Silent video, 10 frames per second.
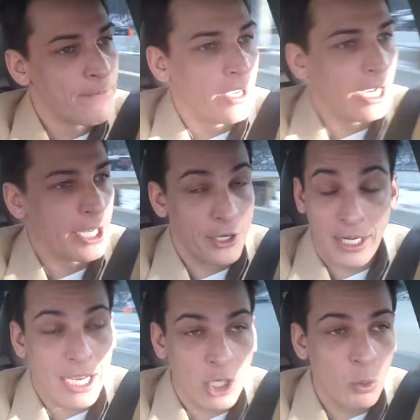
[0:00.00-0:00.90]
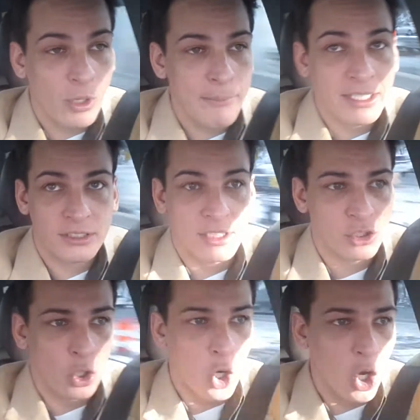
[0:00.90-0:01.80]
uh, you're not going to want to miss
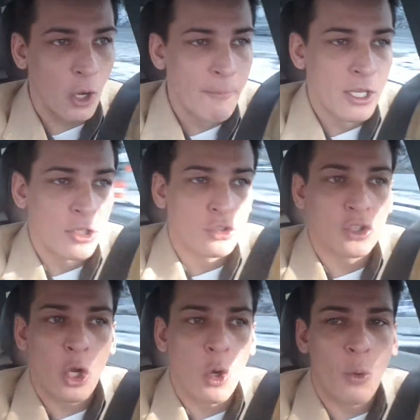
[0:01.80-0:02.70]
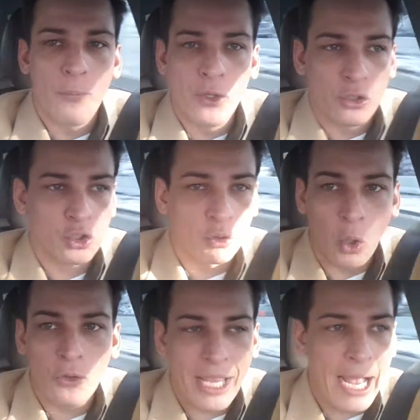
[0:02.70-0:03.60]
this call. So
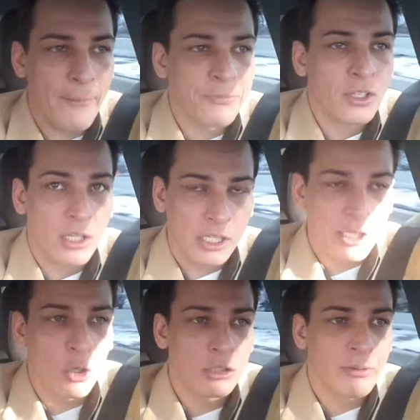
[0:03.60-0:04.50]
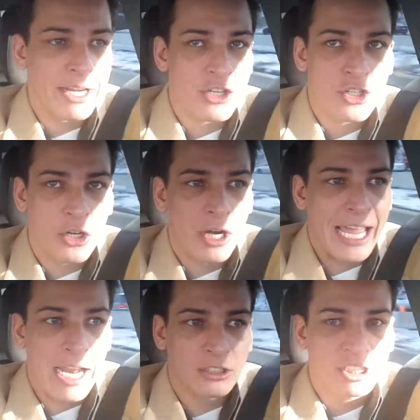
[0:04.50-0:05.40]
scroll down, click on register,
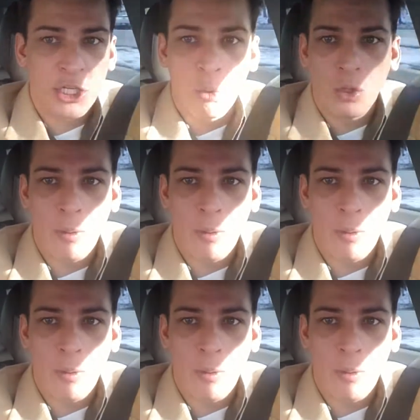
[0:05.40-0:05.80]
and I'll see you on